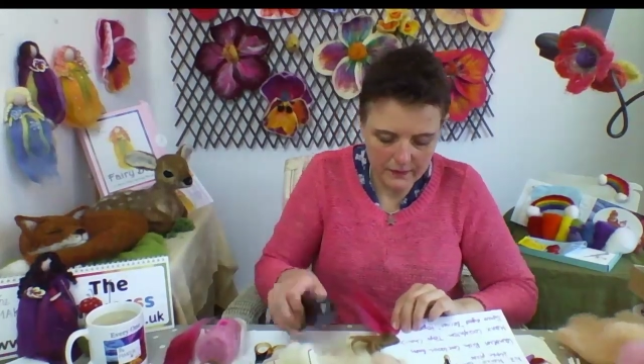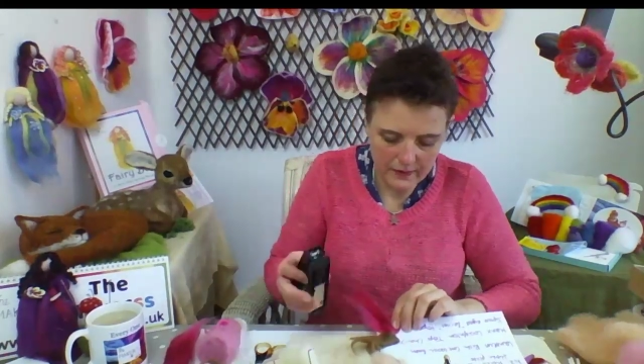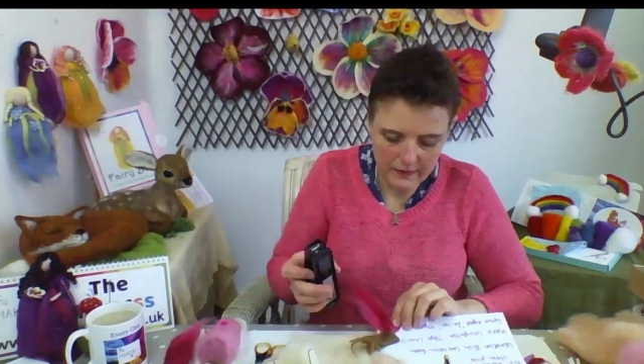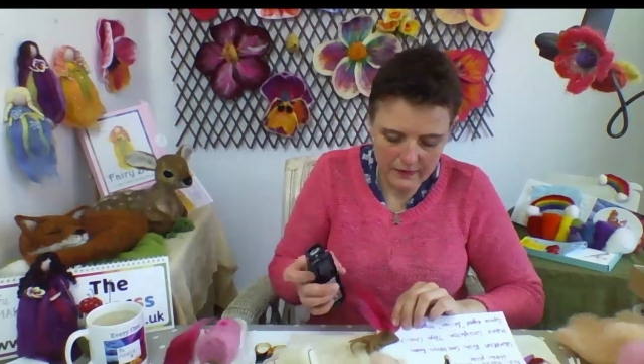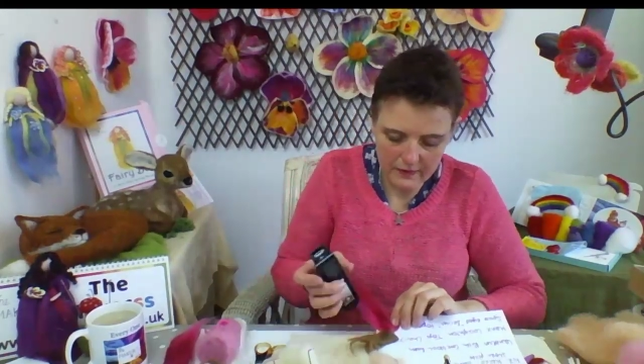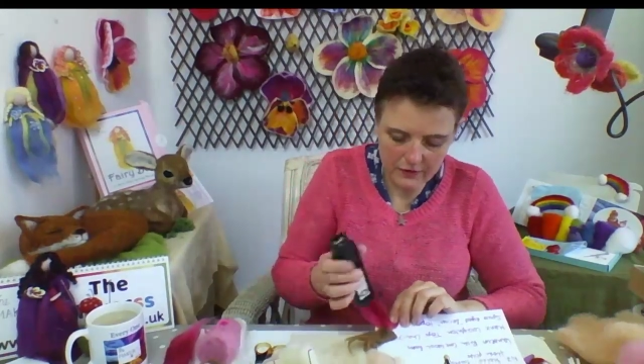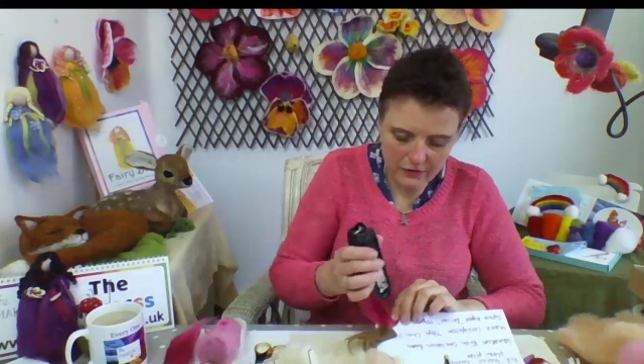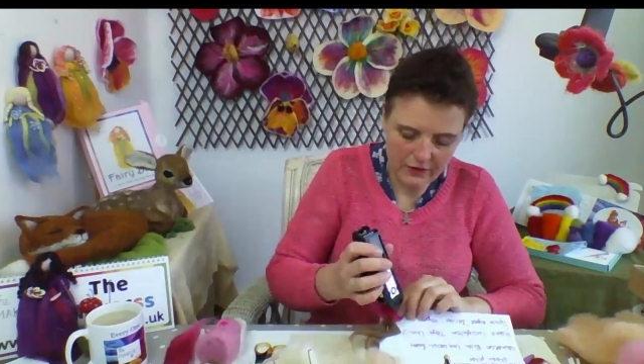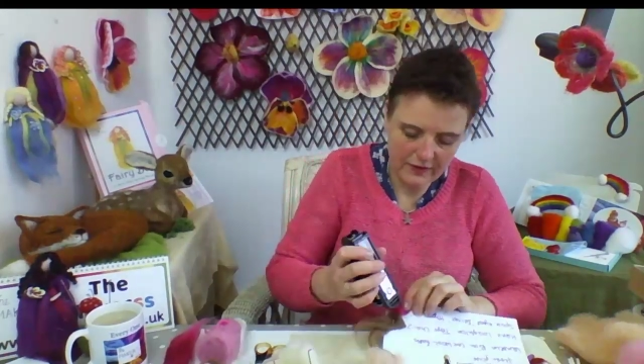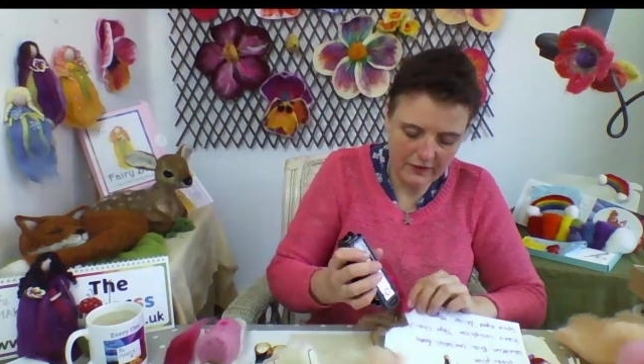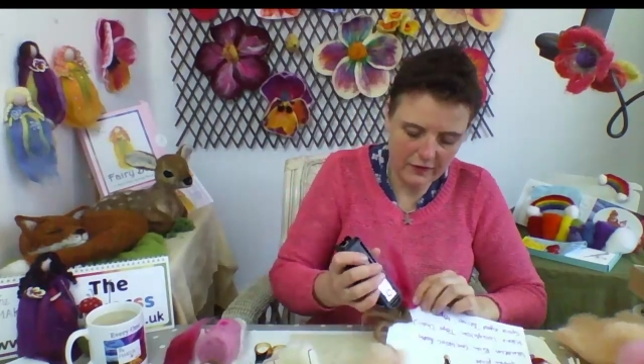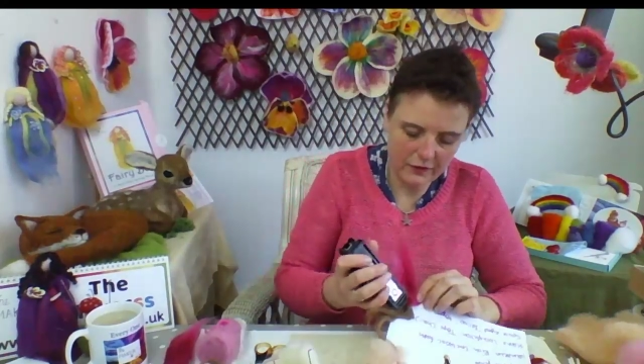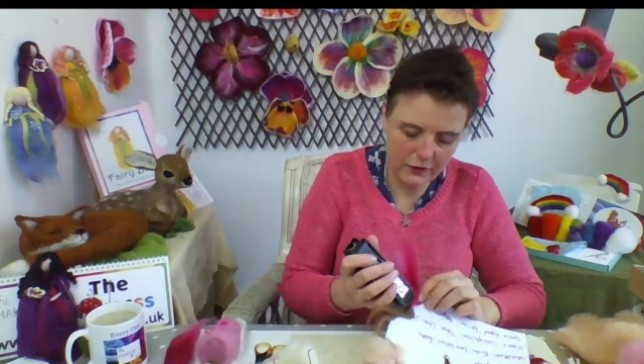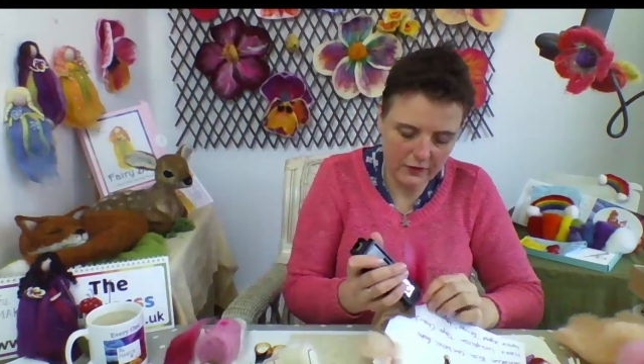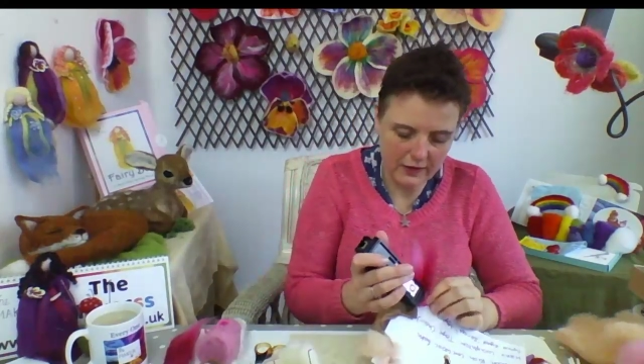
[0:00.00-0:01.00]
the
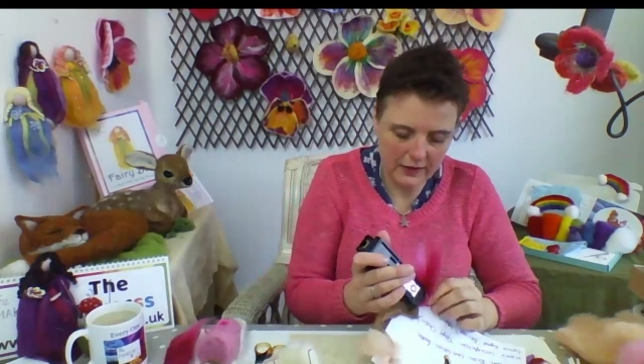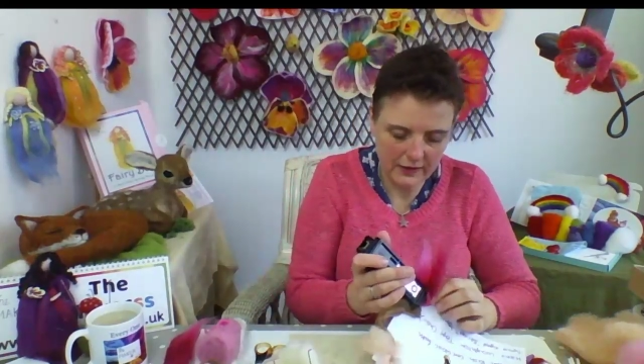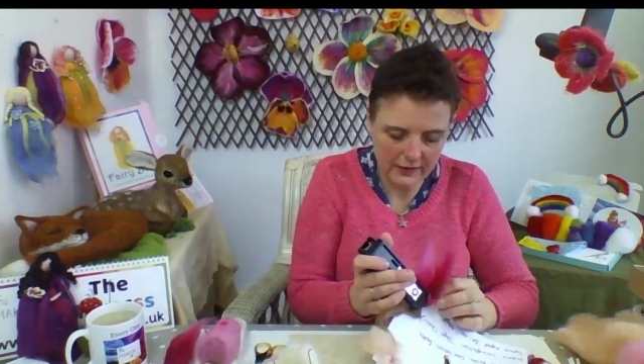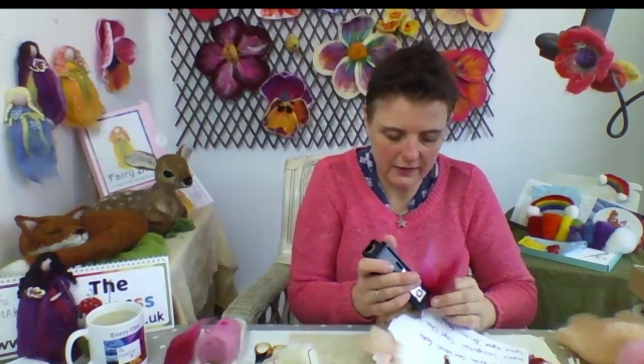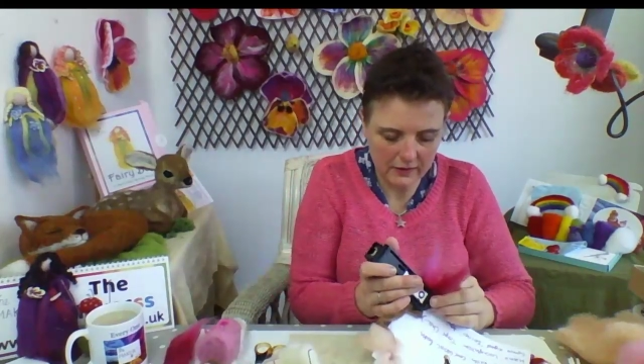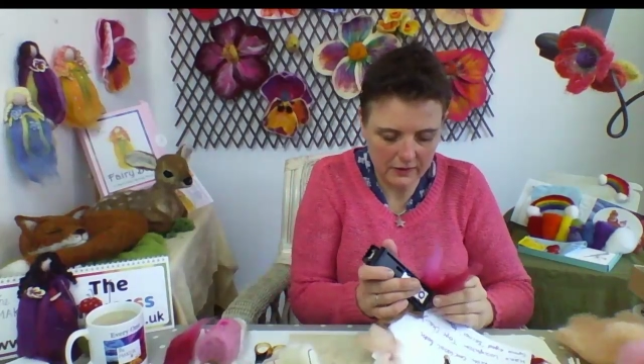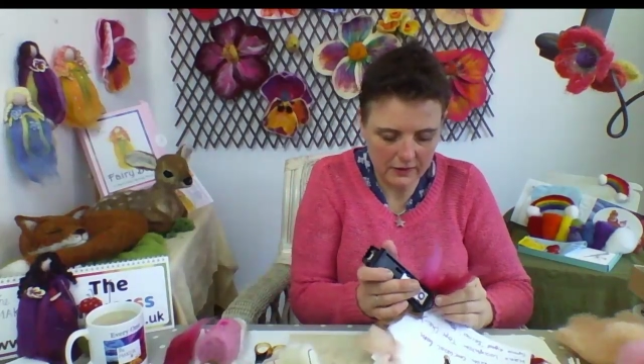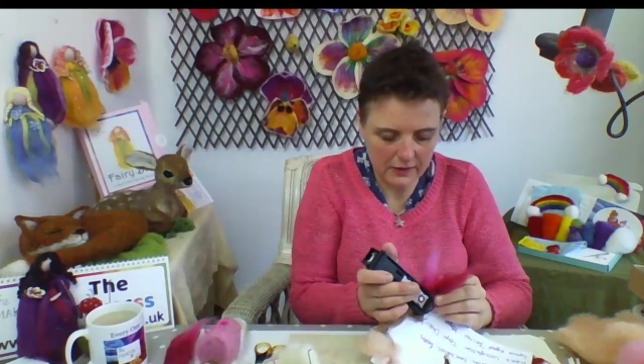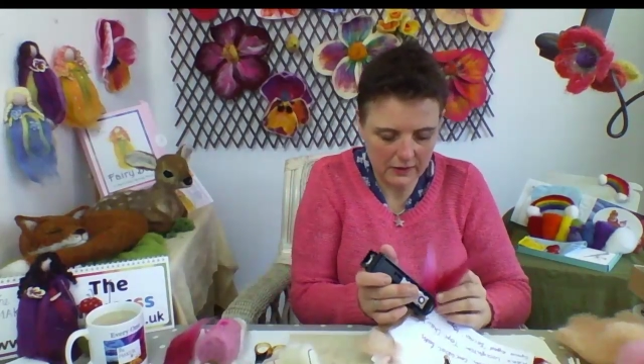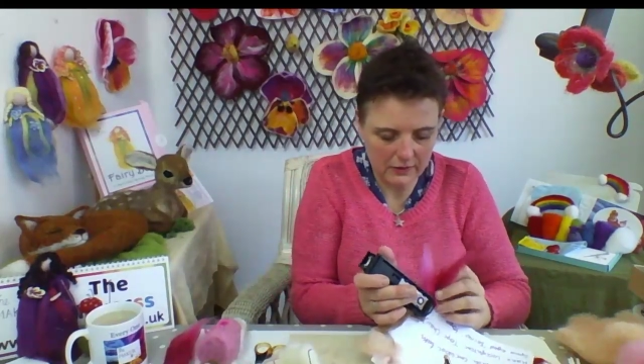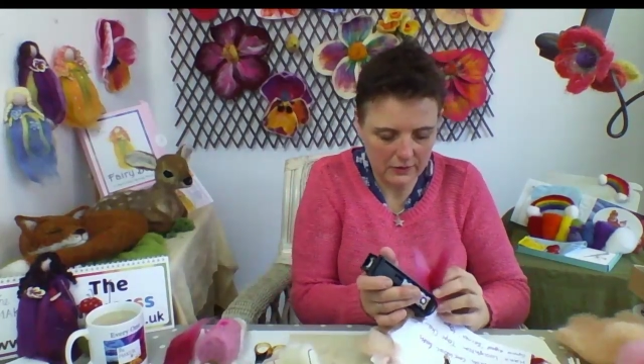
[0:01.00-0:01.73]
dress for that little girl,